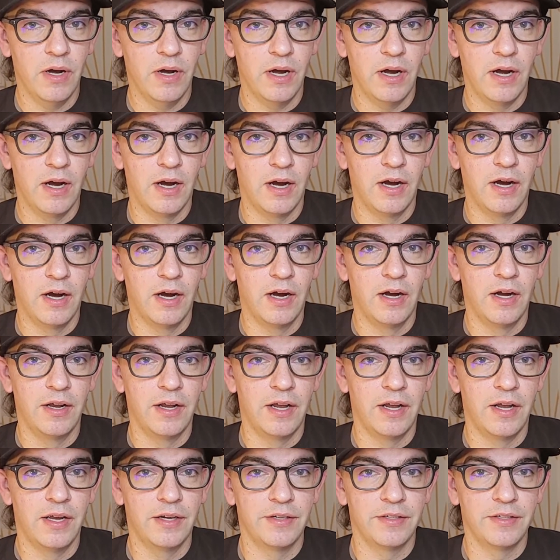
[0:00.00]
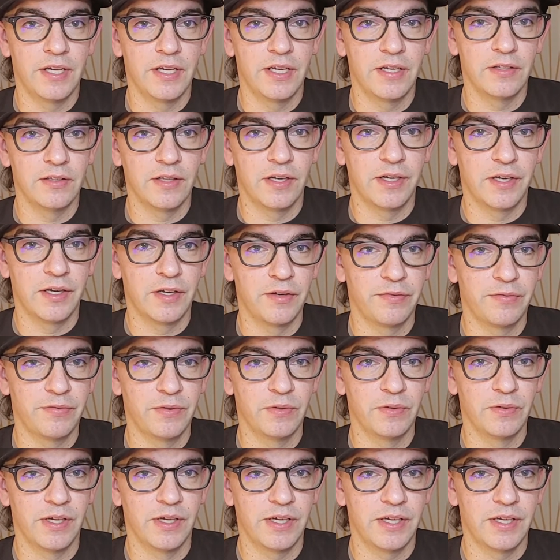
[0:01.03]
and hit like if you
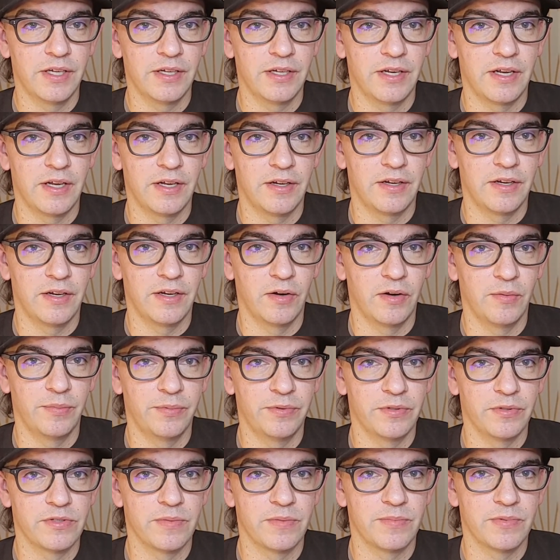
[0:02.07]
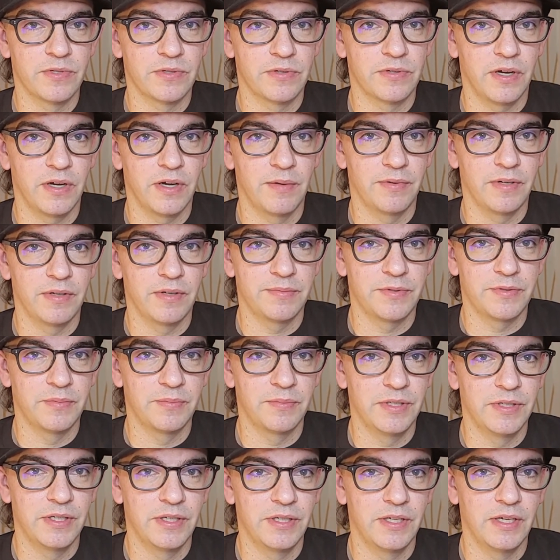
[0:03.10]
like it, and I hope you're subscribed up to
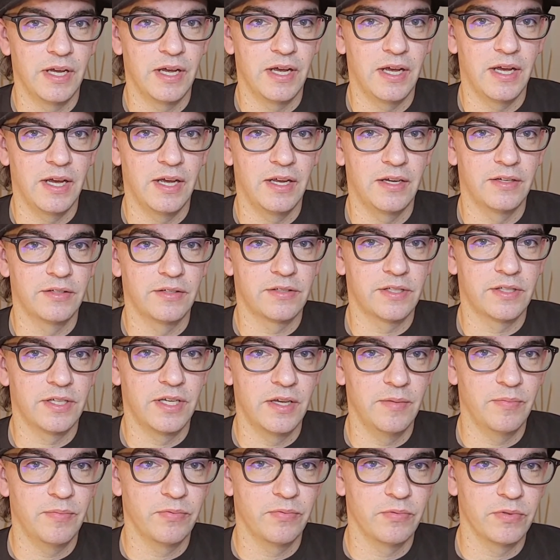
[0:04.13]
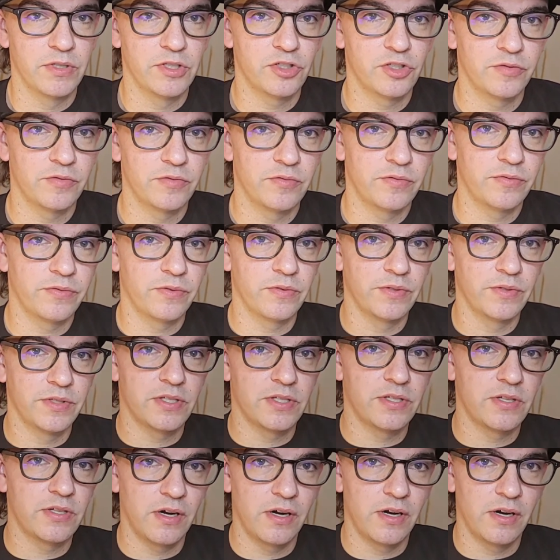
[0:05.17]
me, and keep reaching for the
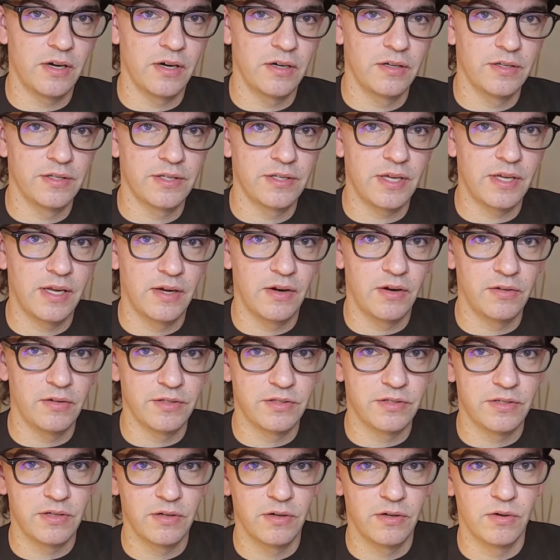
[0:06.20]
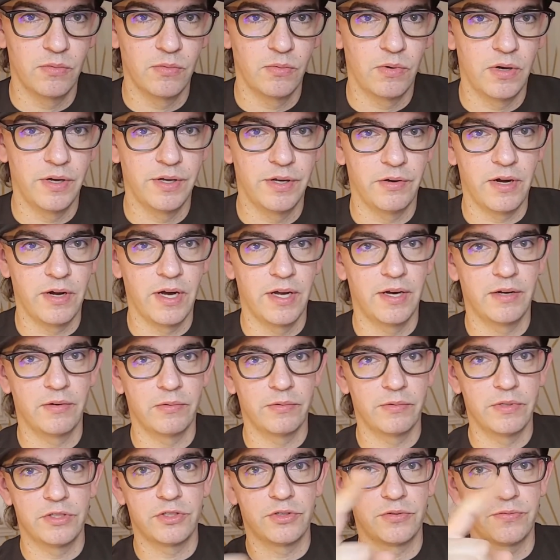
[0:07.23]
stars, and also while you're at it,
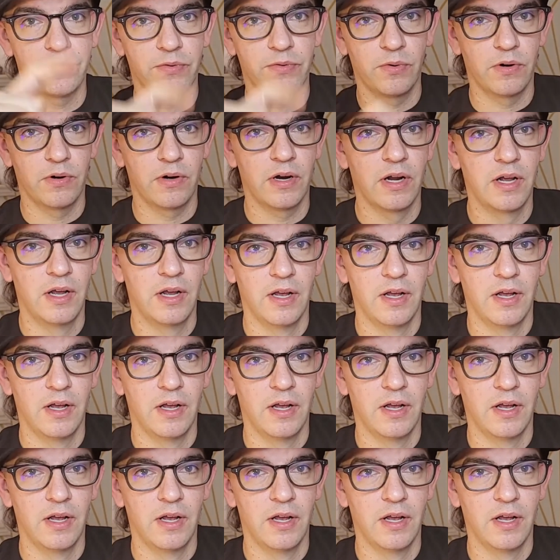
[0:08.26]
reach for